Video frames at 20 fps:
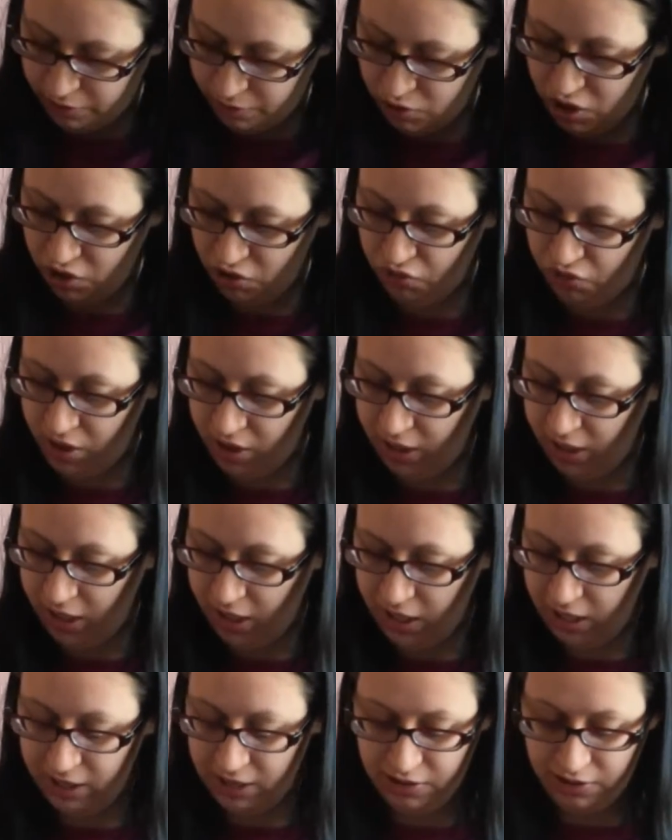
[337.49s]
She really
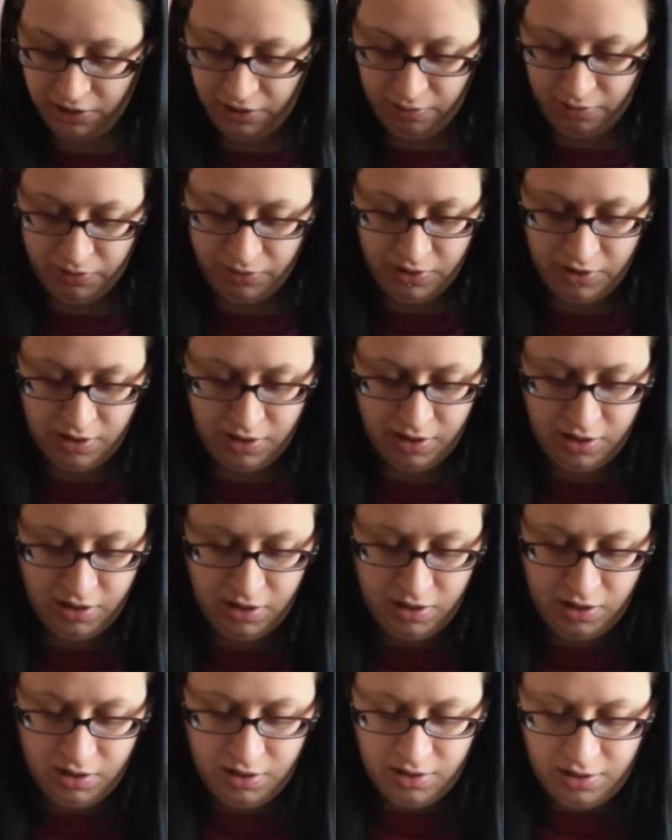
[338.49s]
likes them,
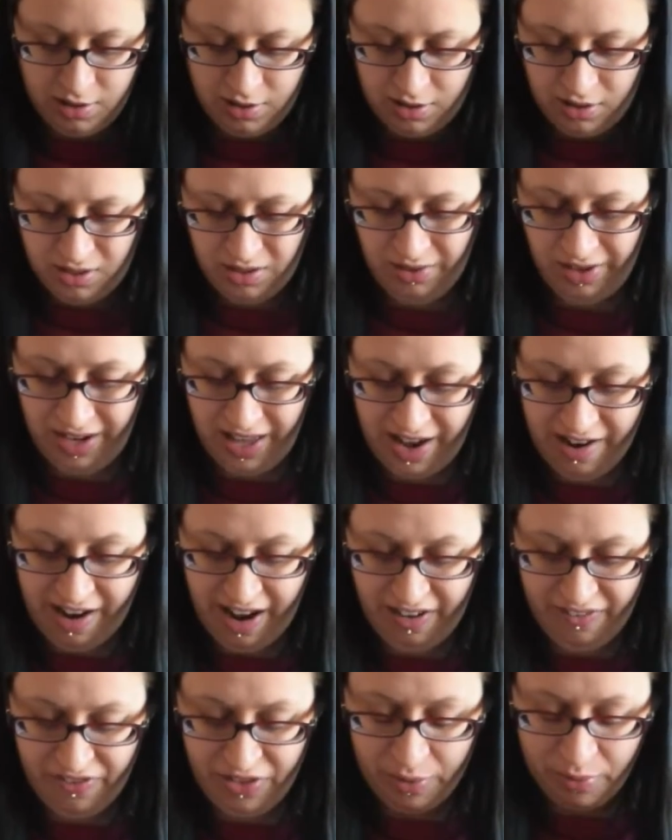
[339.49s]
so I let her
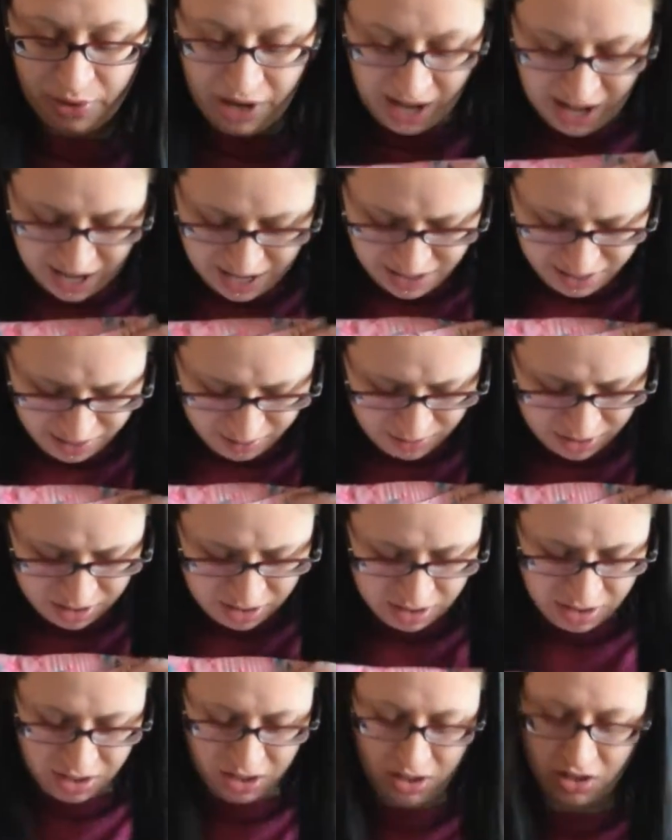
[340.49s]
have them. But I hate them.
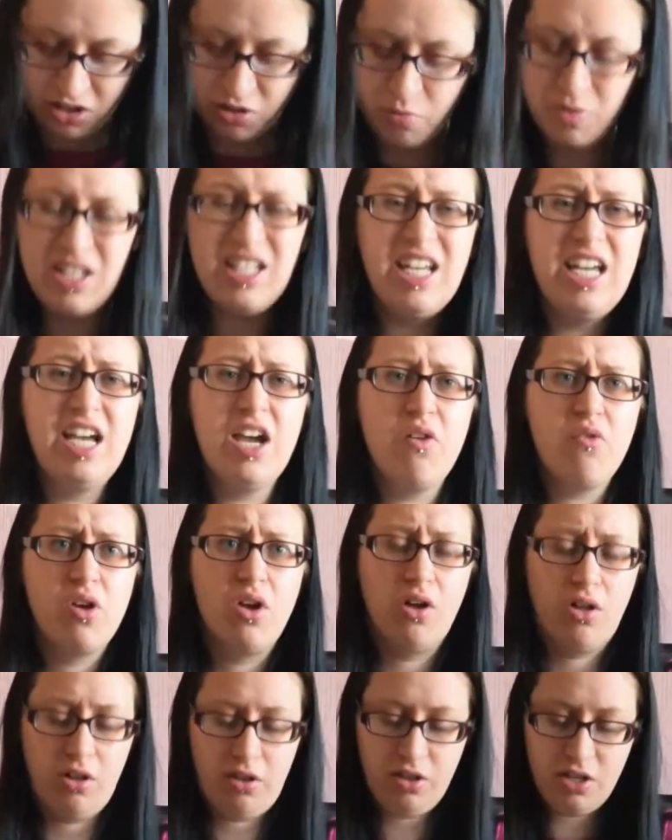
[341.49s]
It's just the
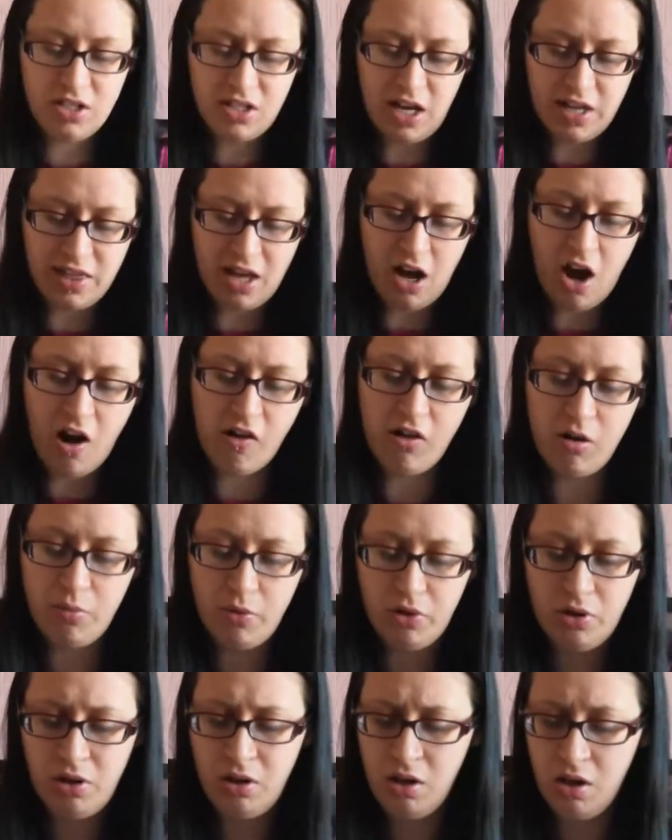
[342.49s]
material. It's like they're
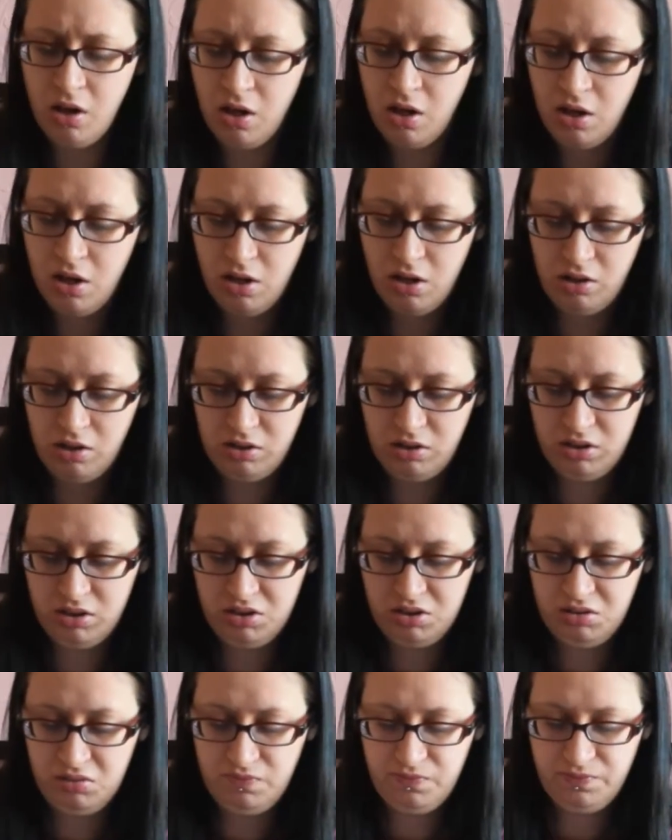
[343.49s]
horrible,
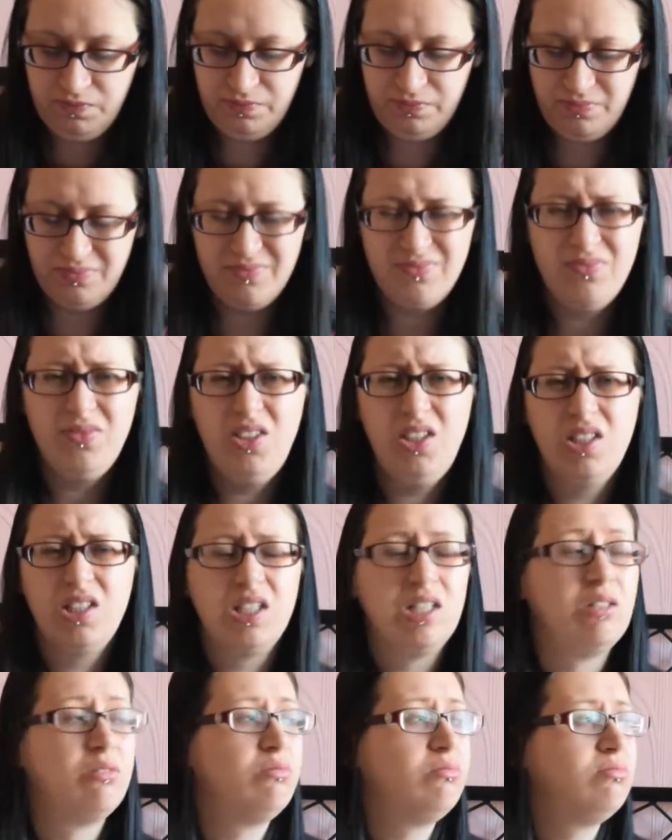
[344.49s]
you
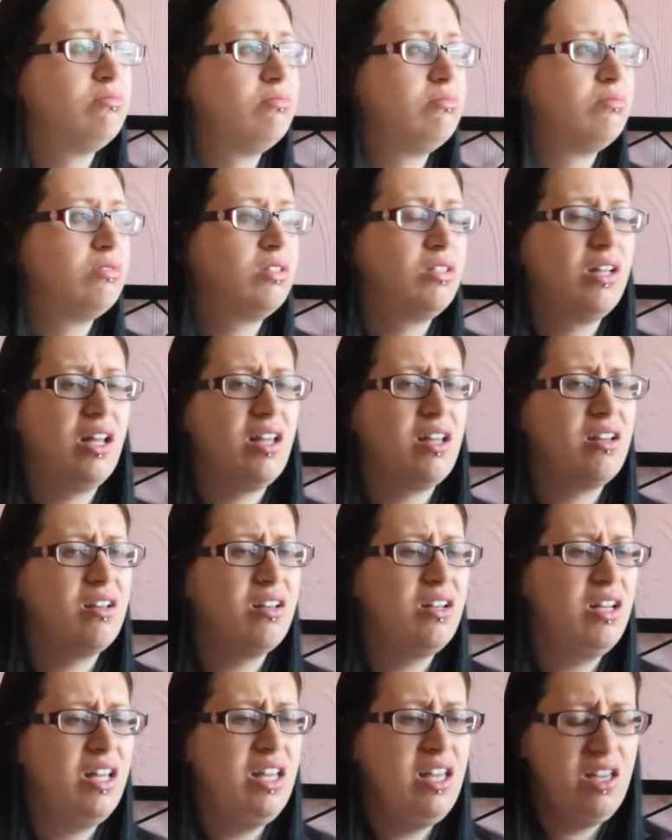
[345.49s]
know, like
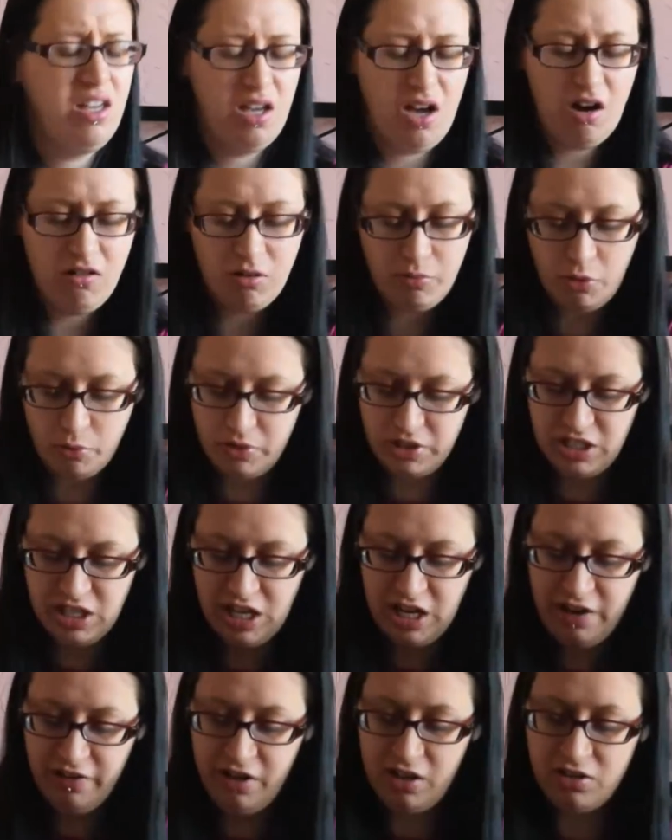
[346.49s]
clingy, horrible
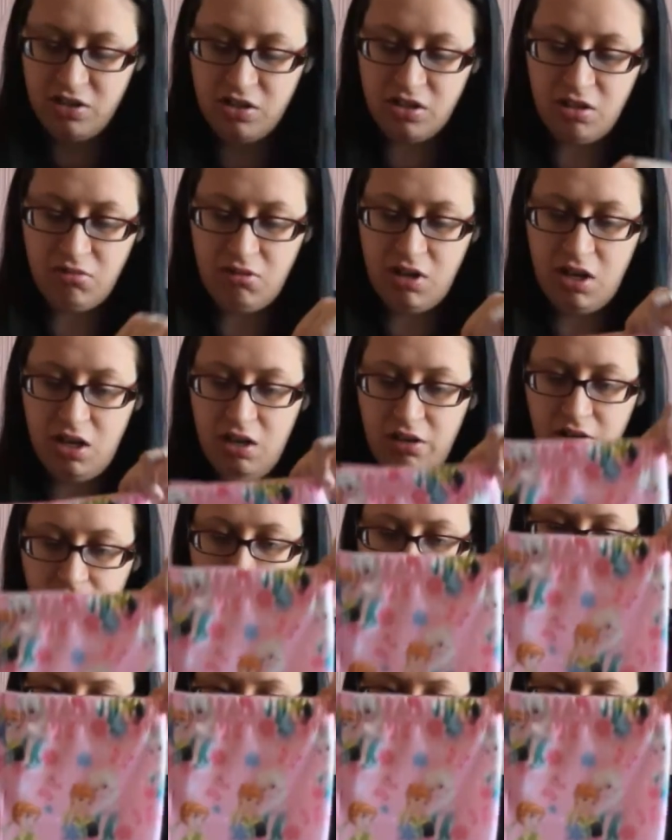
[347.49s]
material. I just don't like them.